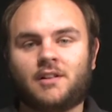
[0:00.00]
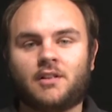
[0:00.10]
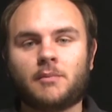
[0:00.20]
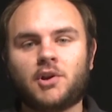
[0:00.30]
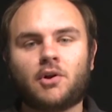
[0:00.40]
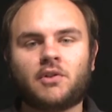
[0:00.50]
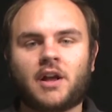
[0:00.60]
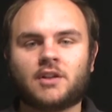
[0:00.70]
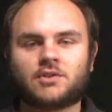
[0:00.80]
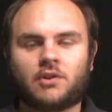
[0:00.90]
Let me know the
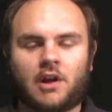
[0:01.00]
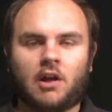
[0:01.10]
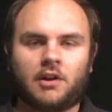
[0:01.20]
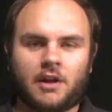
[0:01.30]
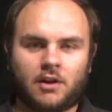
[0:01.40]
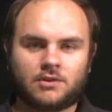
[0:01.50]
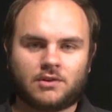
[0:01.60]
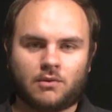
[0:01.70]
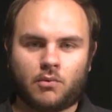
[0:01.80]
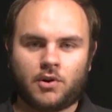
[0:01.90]
answer and I'll announce
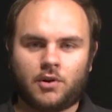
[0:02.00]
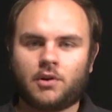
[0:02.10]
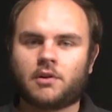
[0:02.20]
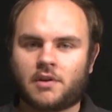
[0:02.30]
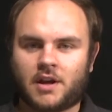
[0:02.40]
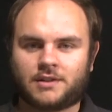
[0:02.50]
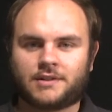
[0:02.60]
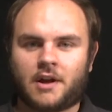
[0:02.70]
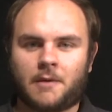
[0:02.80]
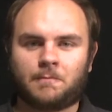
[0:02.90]
the winner next
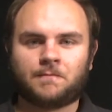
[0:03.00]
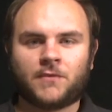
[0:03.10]
time.